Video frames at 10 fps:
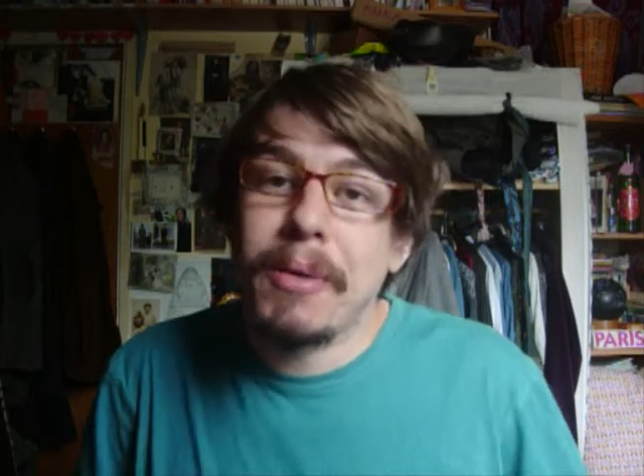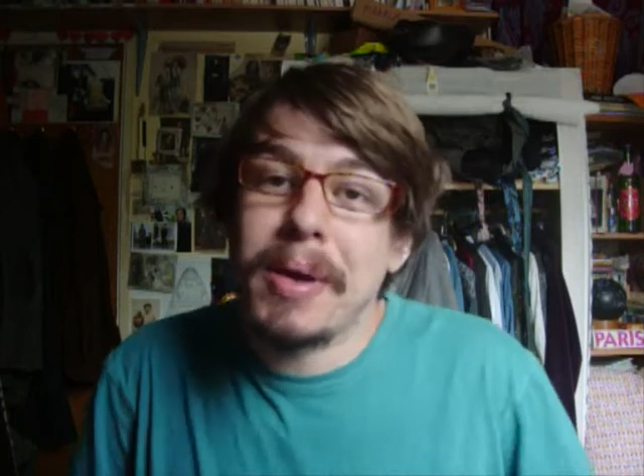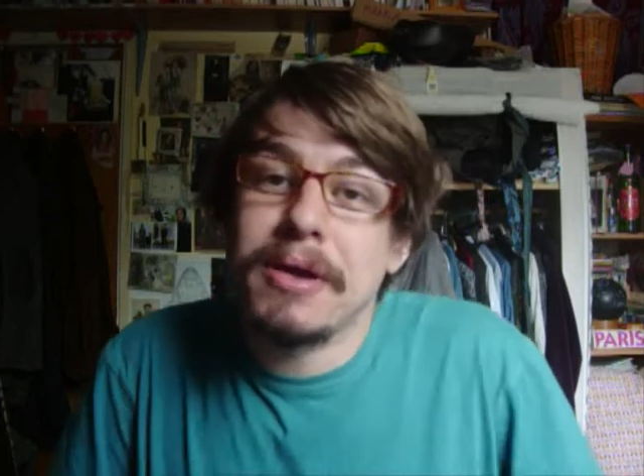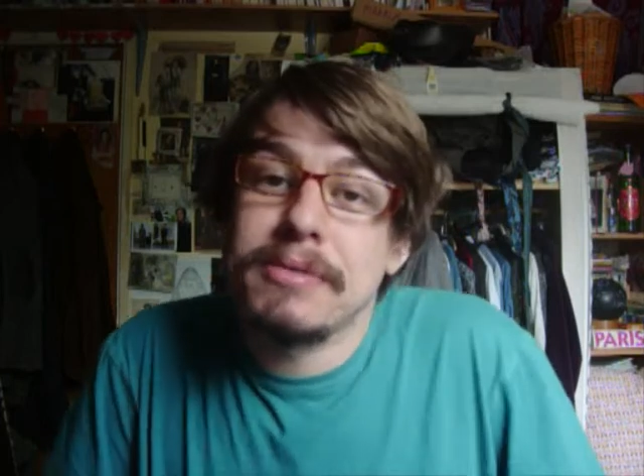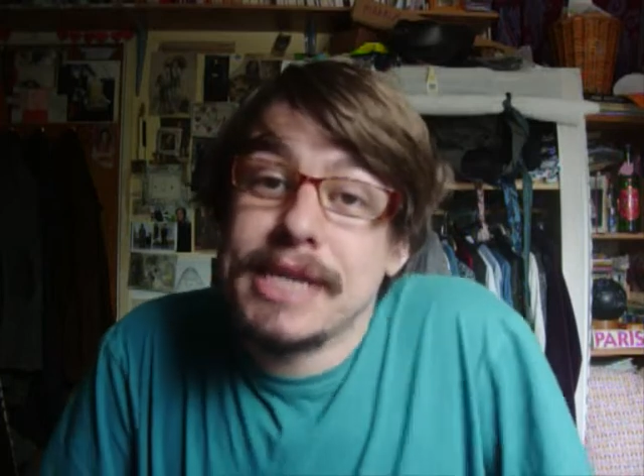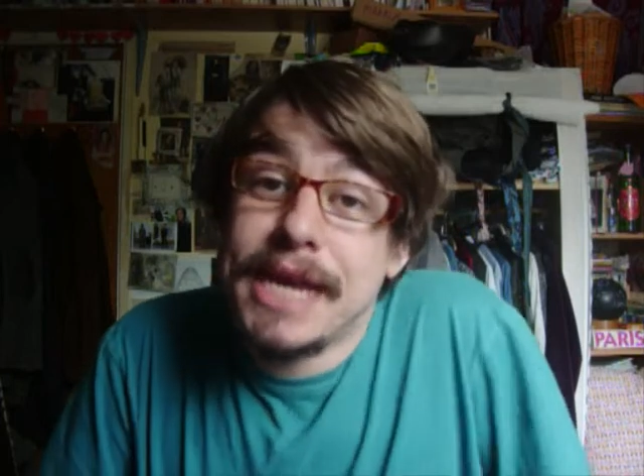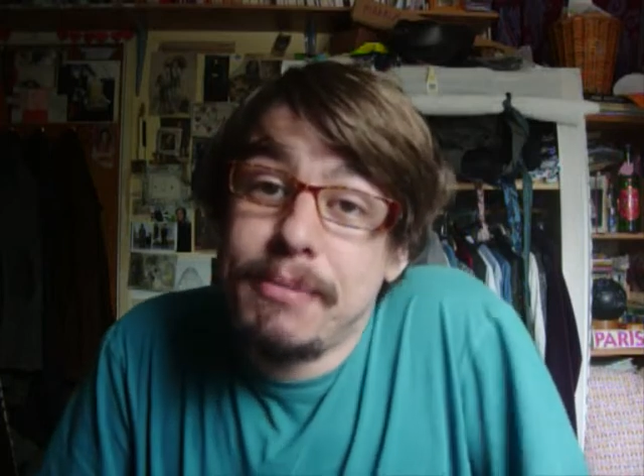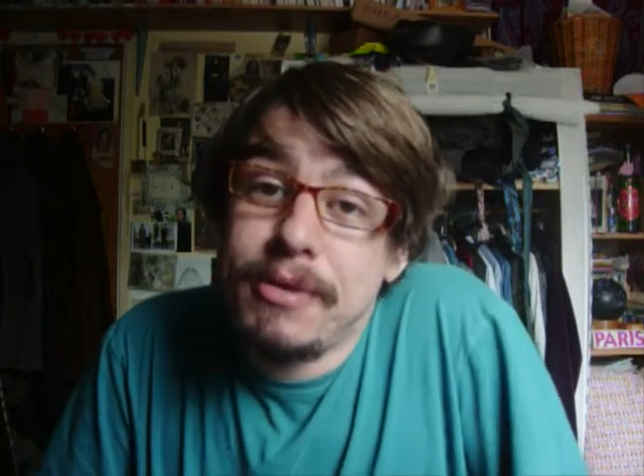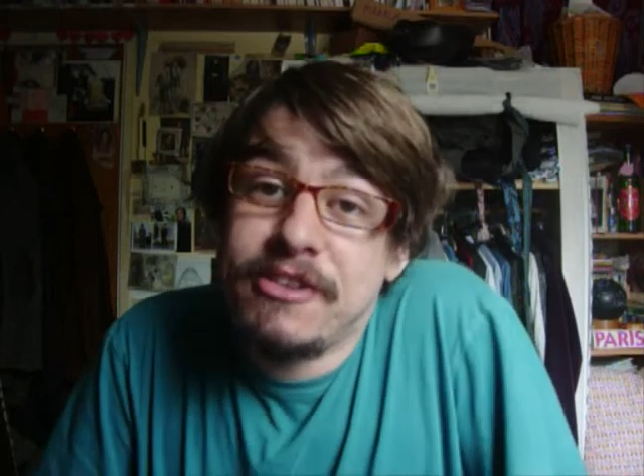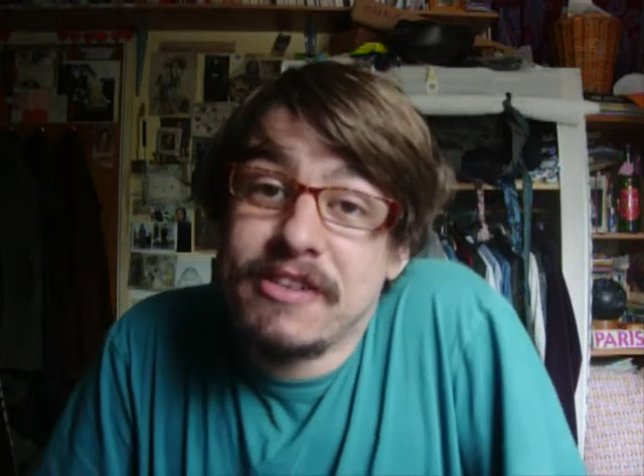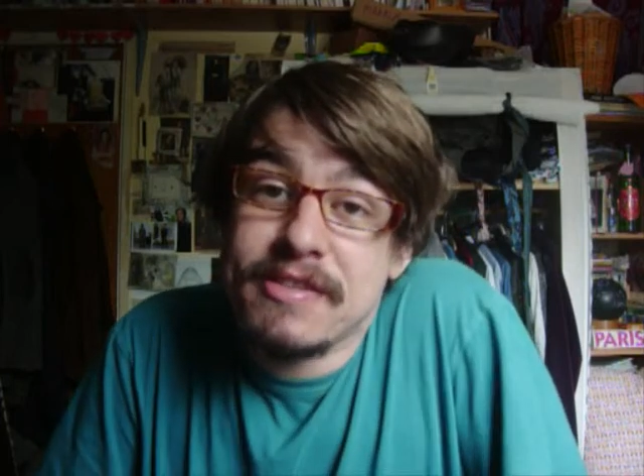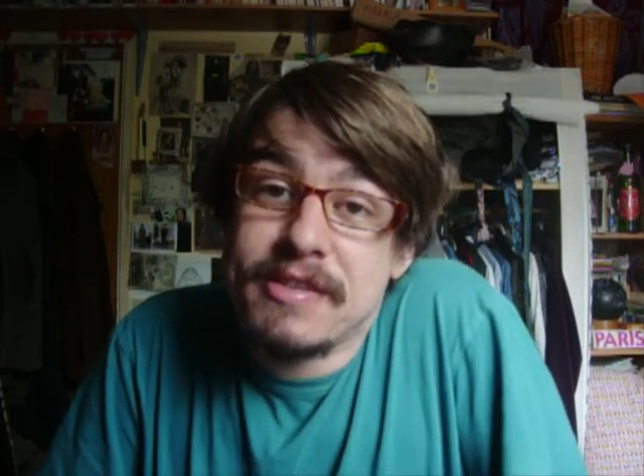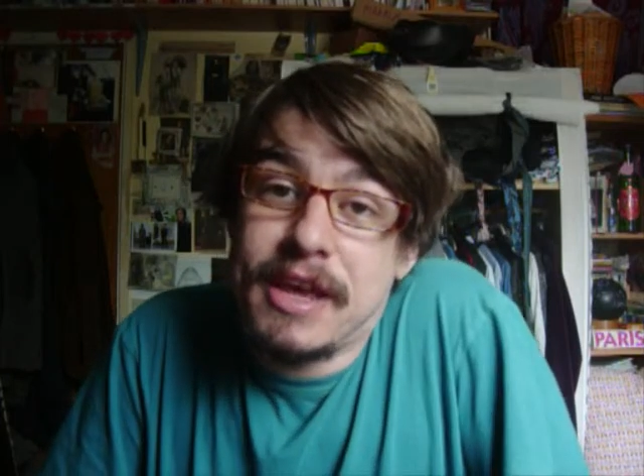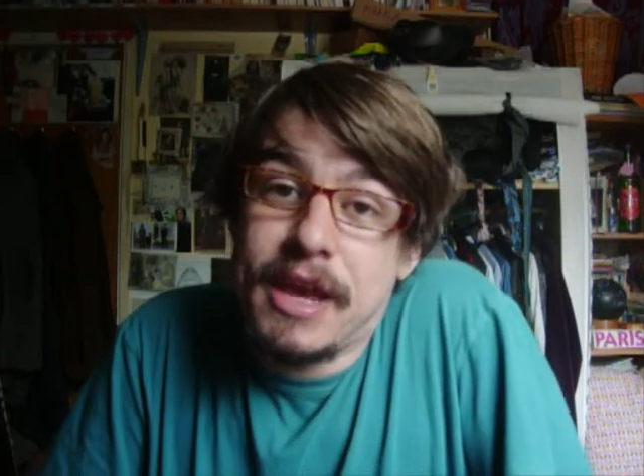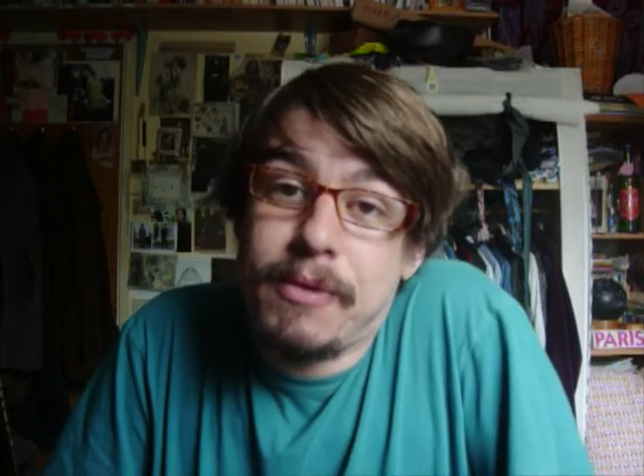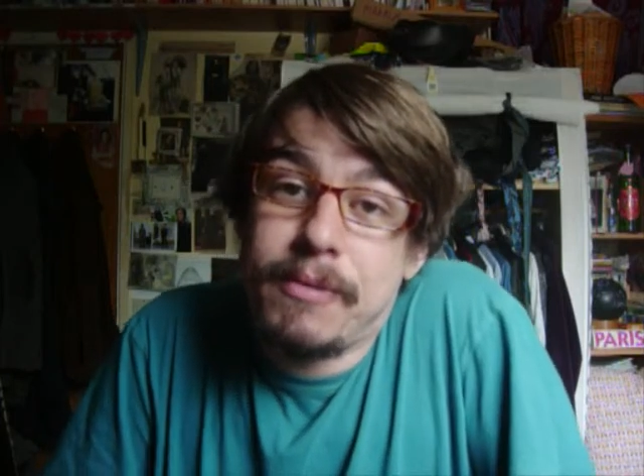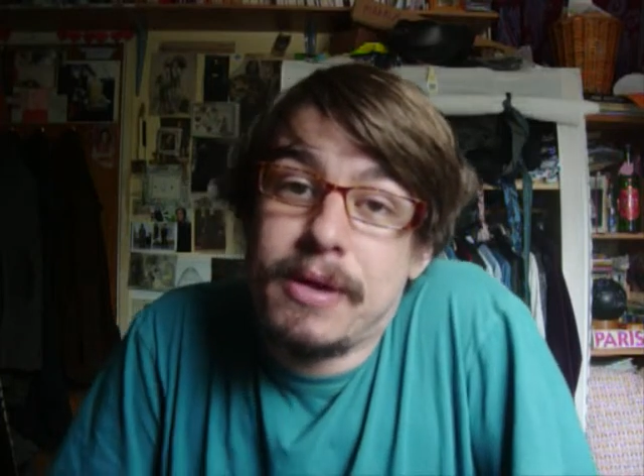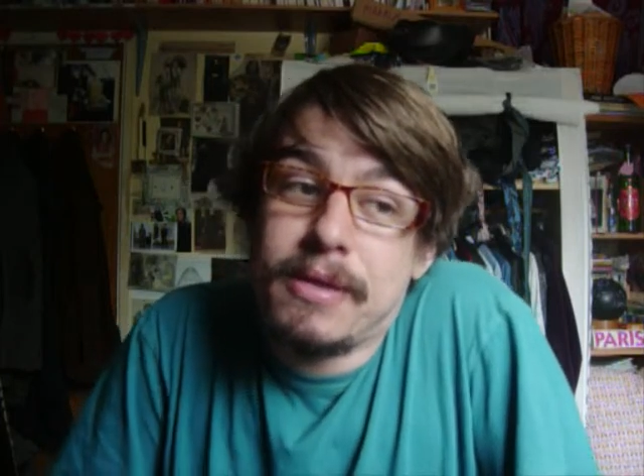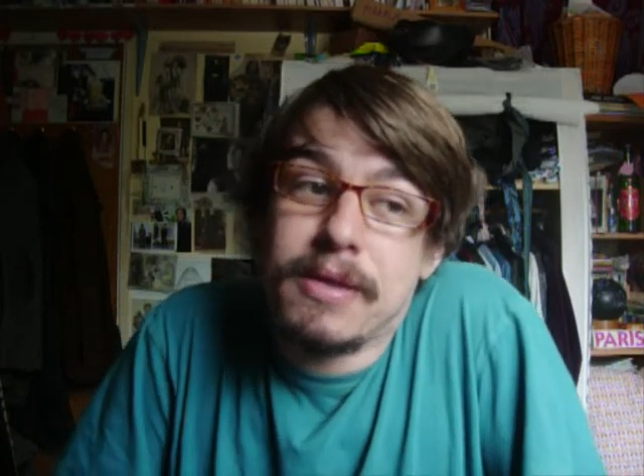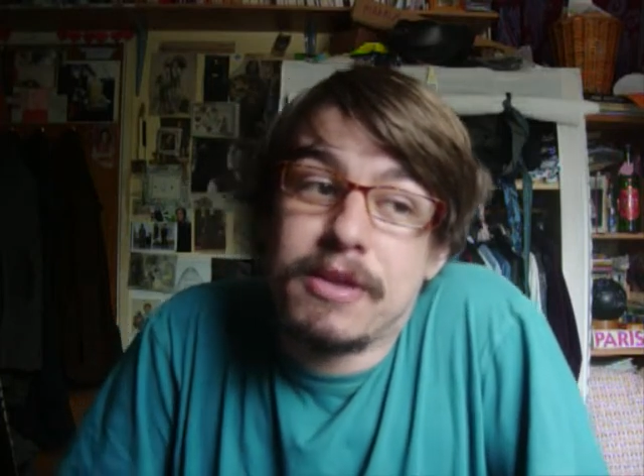I went out to Cambridge yesterday
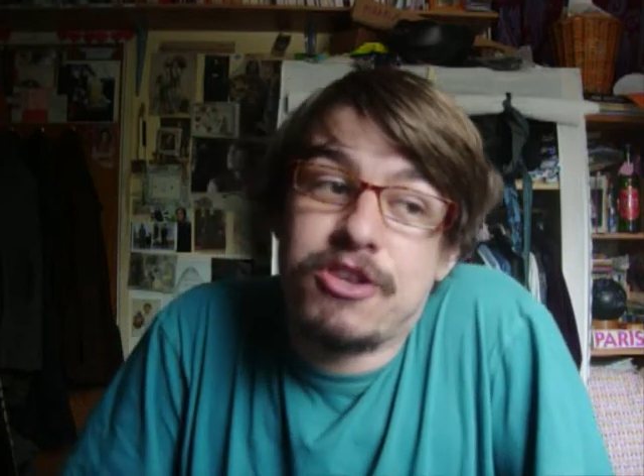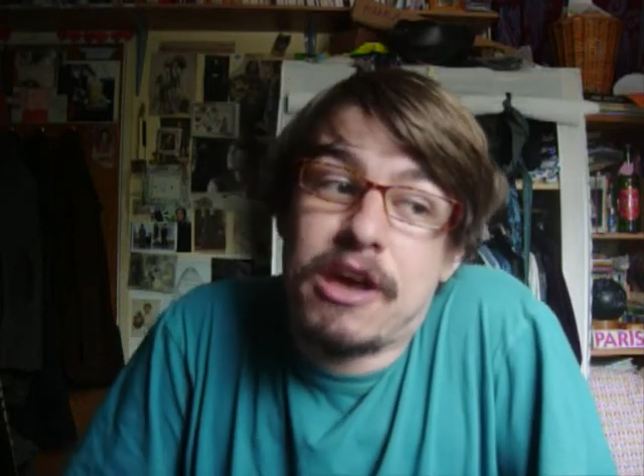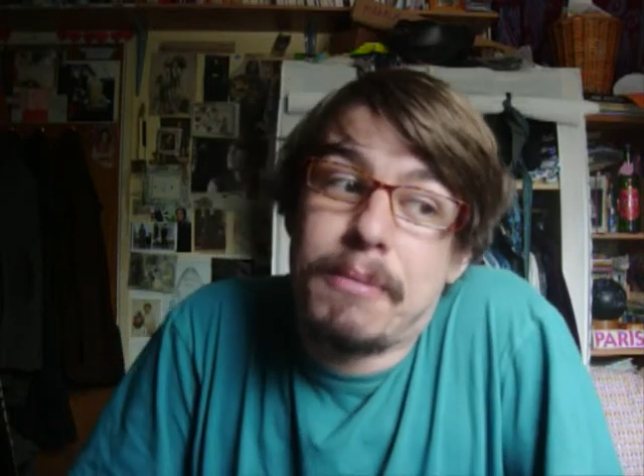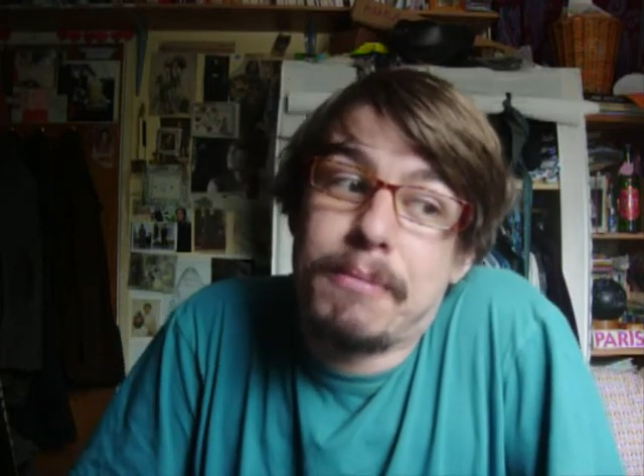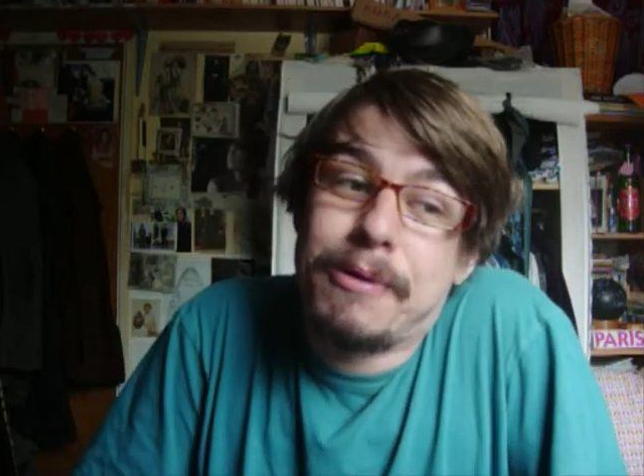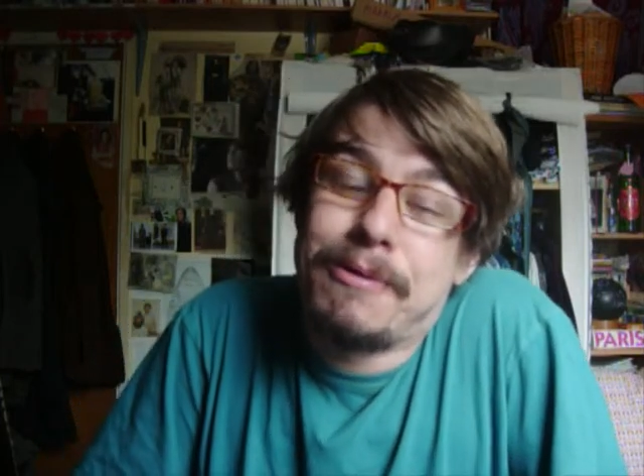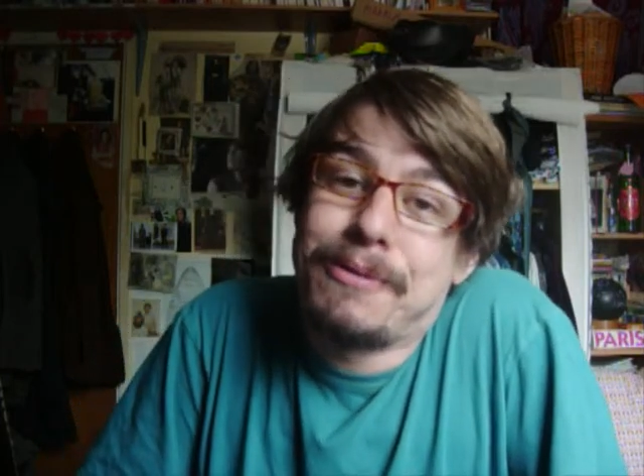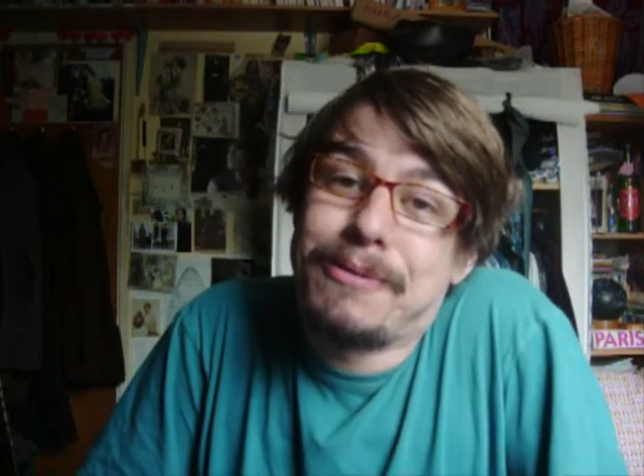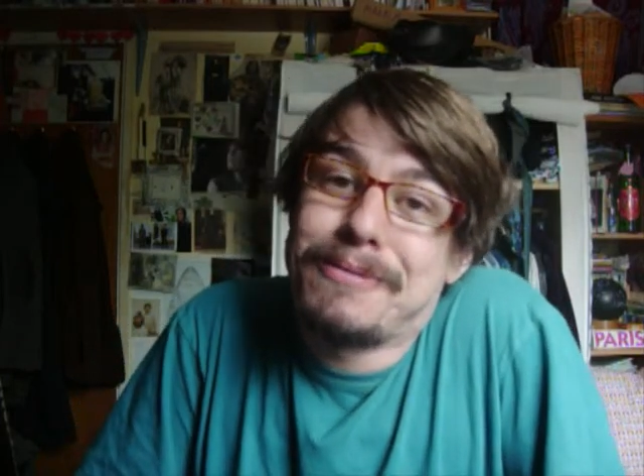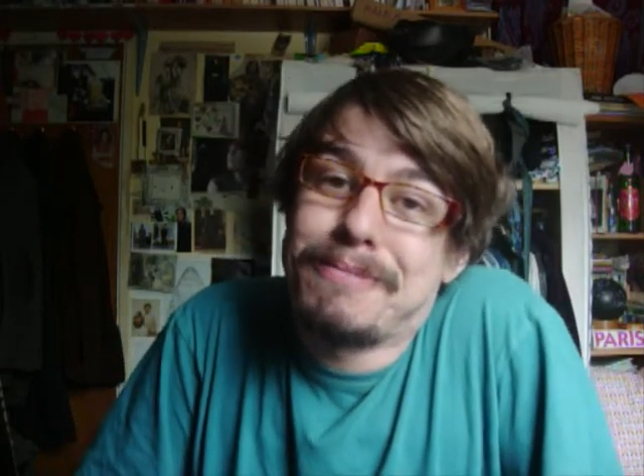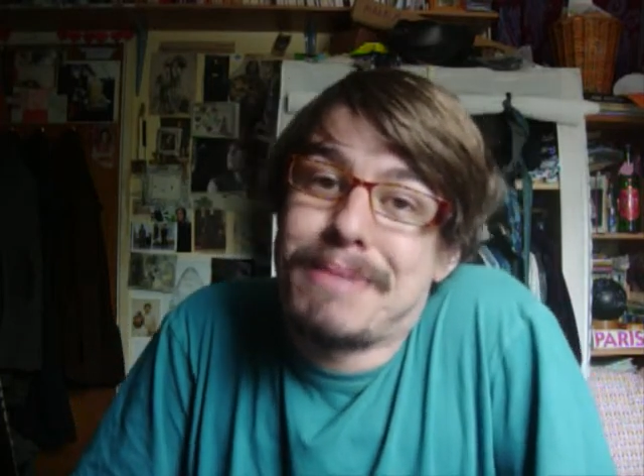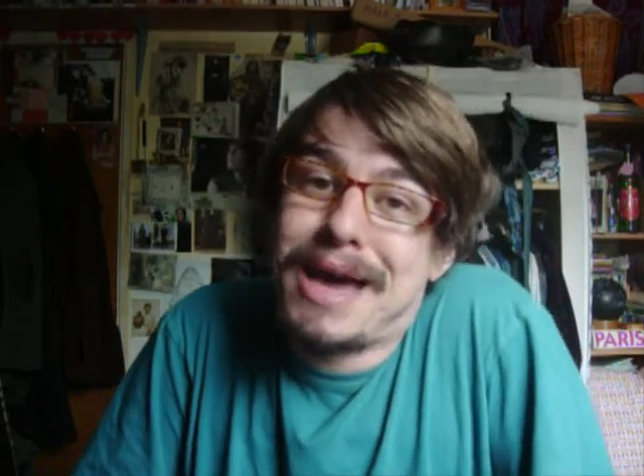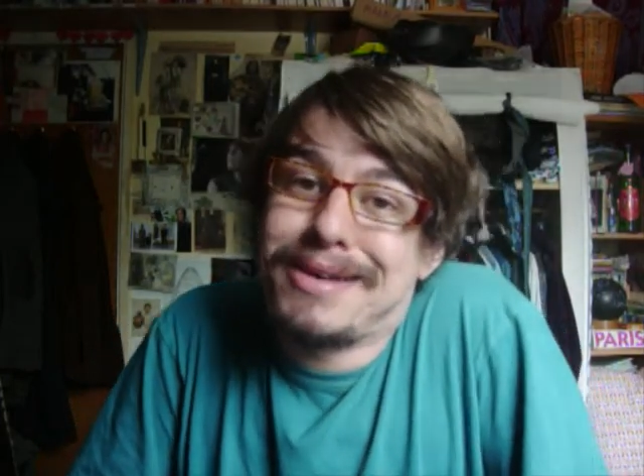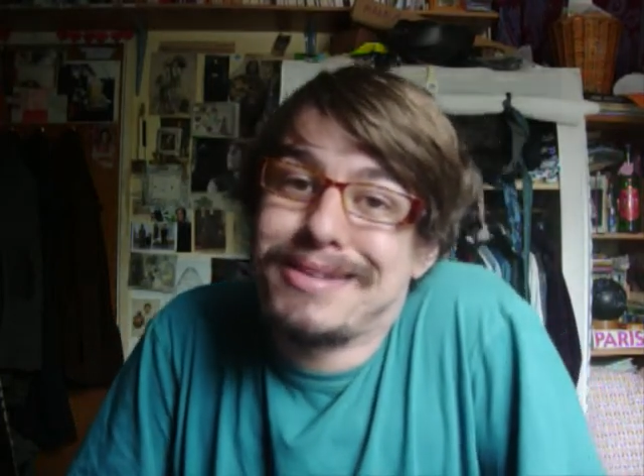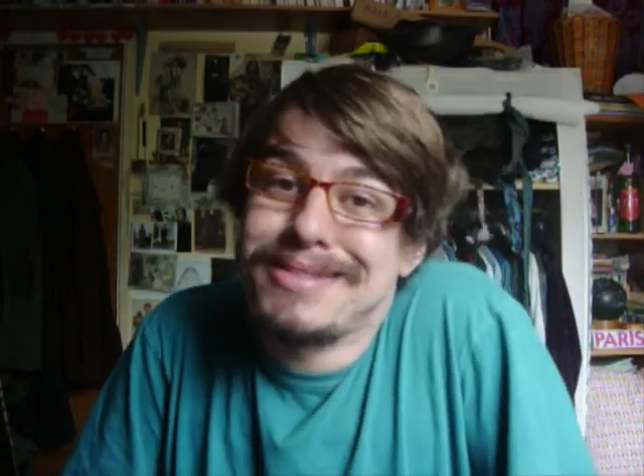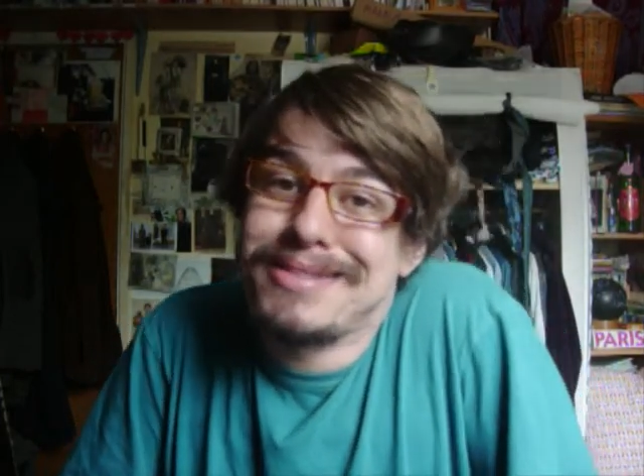with a chap called Max,